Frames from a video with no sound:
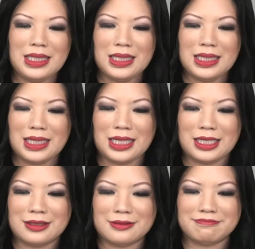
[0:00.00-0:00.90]

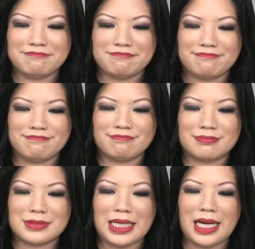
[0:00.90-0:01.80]
Um,
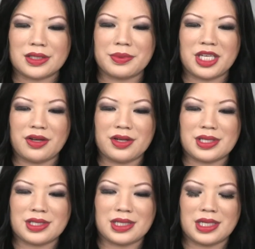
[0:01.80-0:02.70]
yeah, so I'm curious
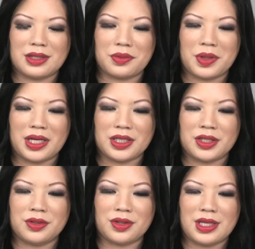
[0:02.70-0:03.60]
to see what
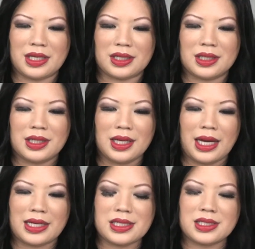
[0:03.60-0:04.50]
you think.
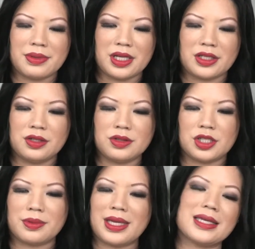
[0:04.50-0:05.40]
I see someone on
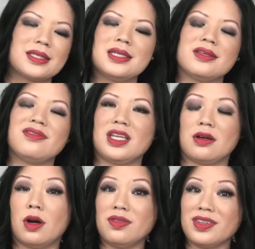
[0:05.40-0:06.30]
YouTube can't see the video.
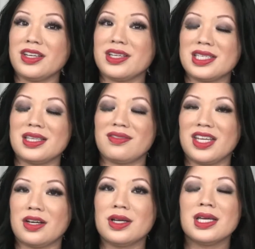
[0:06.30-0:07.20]
Hopefully you can see the
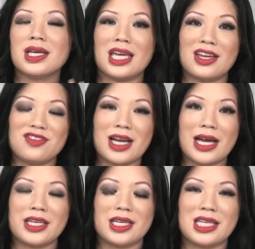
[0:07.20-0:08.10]
video. If
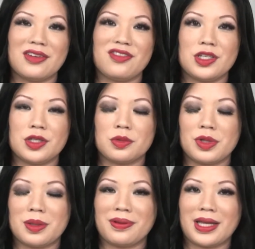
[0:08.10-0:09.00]
not, you can definitely do
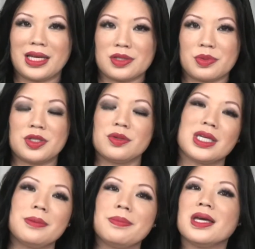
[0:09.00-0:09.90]
the replay because we do
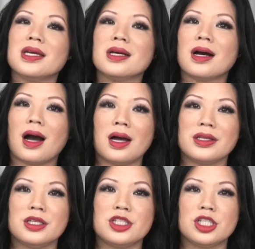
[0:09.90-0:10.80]
keep it on YouTube